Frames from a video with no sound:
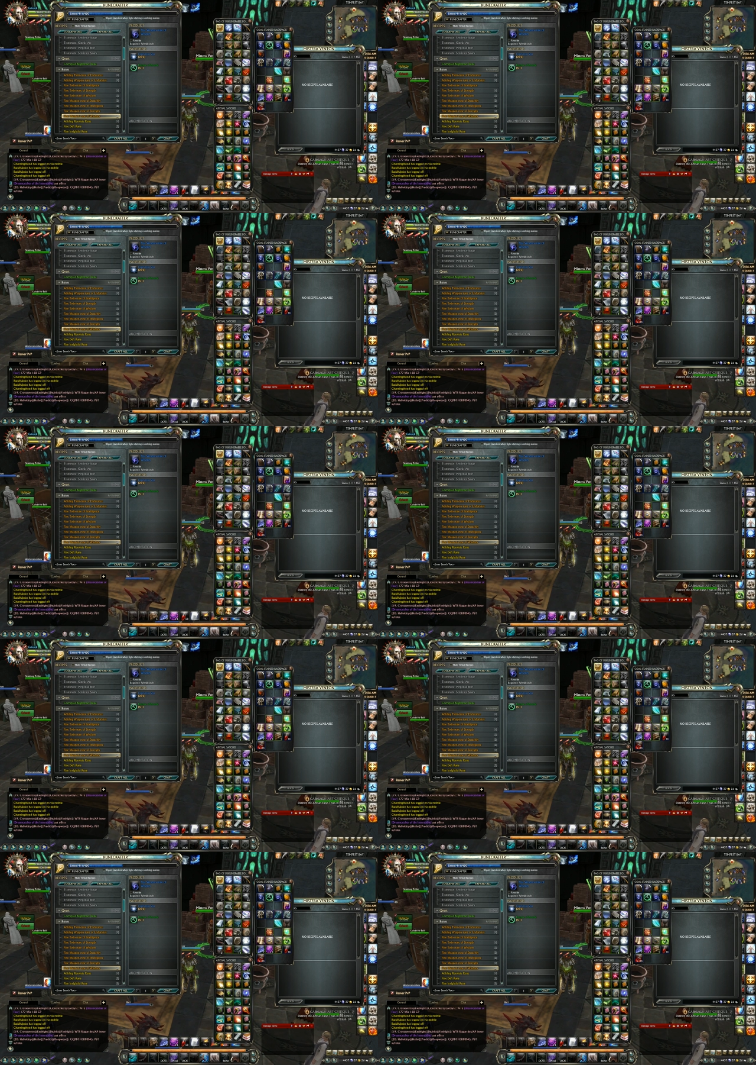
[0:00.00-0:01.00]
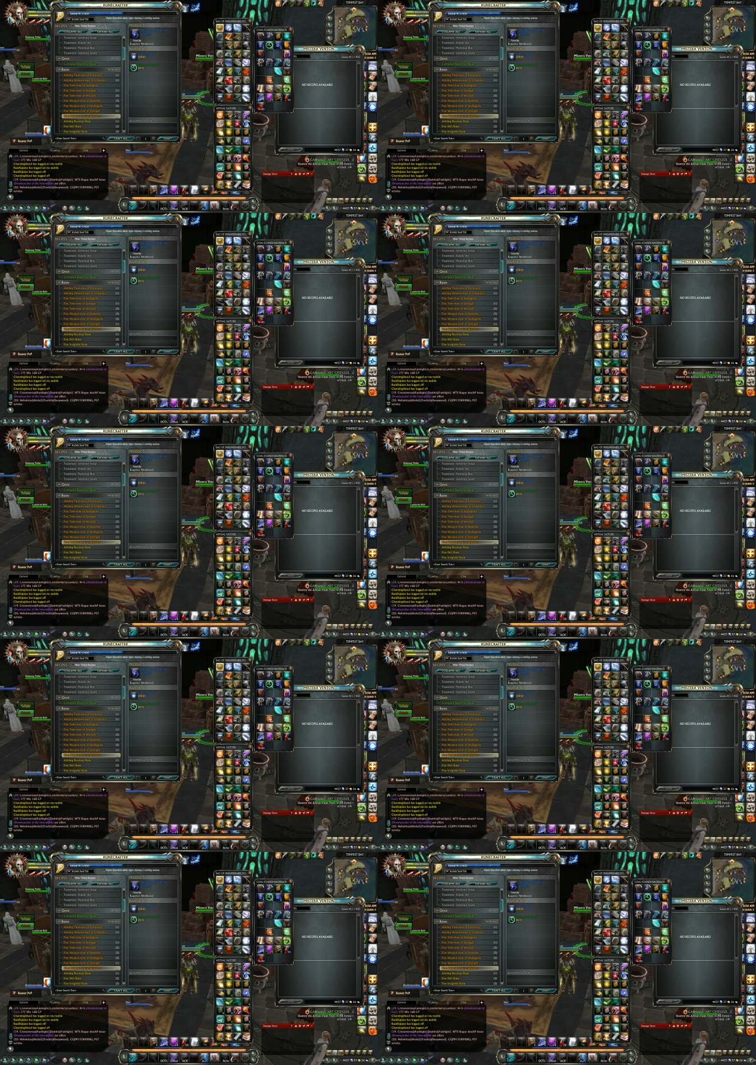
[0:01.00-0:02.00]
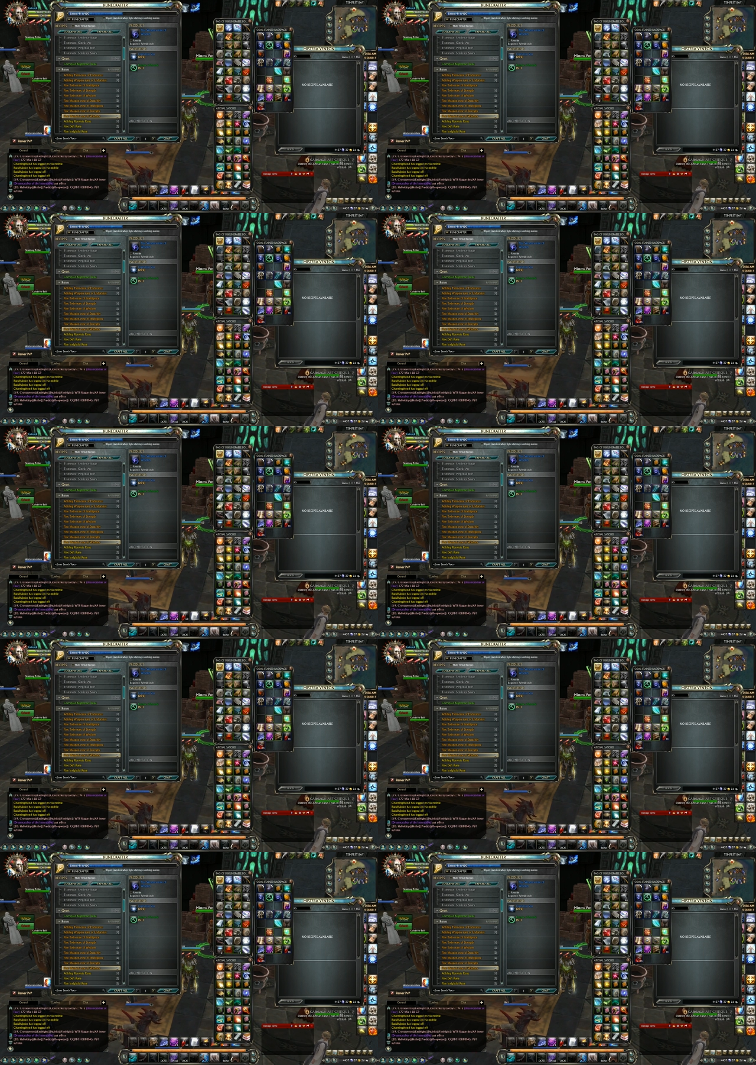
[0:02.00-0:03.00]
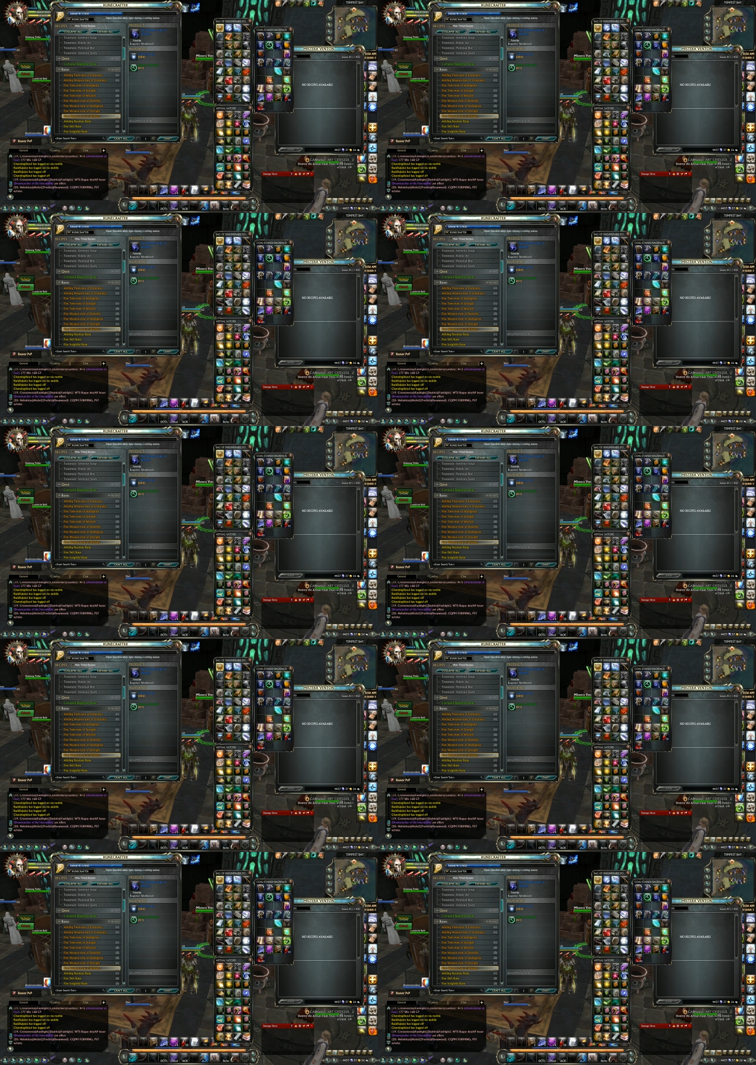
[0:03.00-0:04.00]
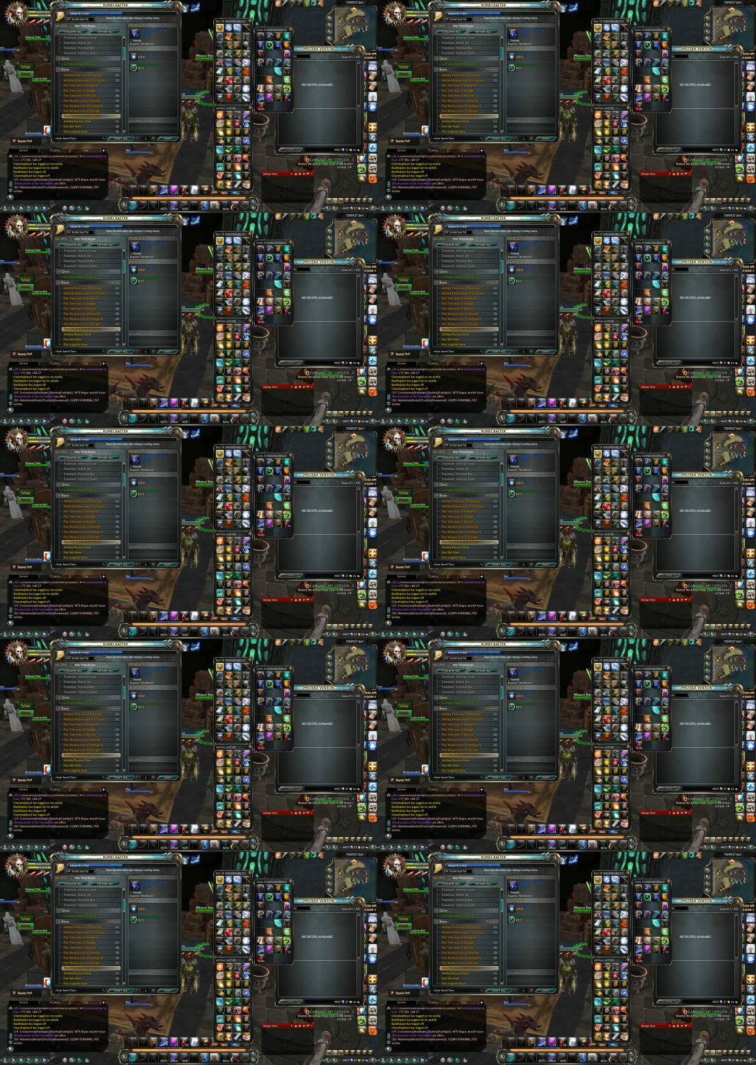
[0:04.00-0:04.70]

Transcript: [unreadable: no face in view]